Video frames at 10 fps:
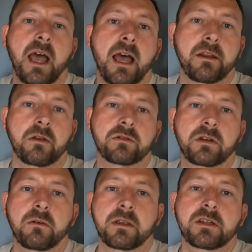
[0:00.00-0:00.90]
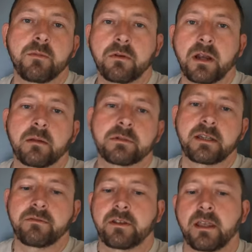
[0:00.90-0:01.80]
and also a smoke alarm
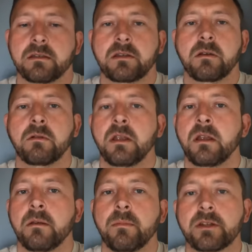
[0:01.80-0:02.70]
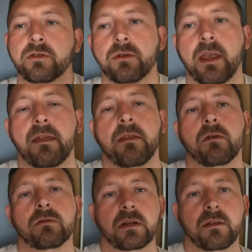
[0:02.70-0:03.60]
certificate. So make sure you get
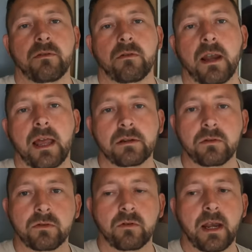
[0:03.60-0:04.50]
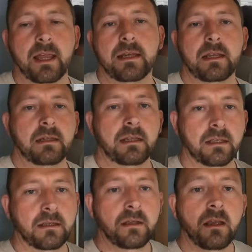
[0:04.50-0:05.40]
those if you're a landlord or a
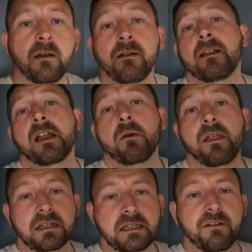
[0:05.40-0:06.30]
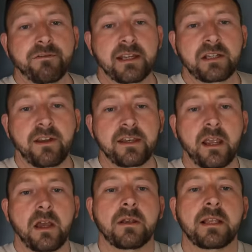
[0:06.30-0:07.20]
landlady. Well, that's that for this
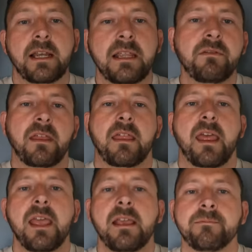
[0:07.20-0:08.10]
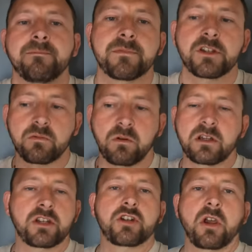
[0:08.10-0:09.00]
video. I'm going to leave it there. Just
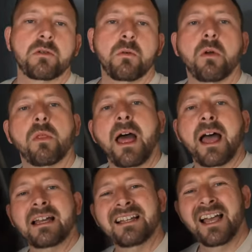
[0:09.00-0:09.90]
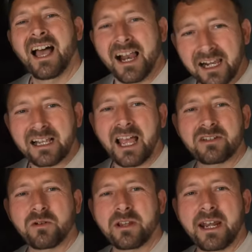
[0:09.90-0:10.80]
wanted to show you all that. And I'll
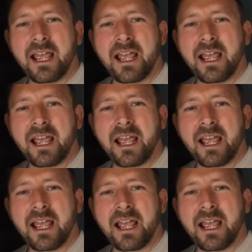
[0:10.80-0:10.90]
catch you on the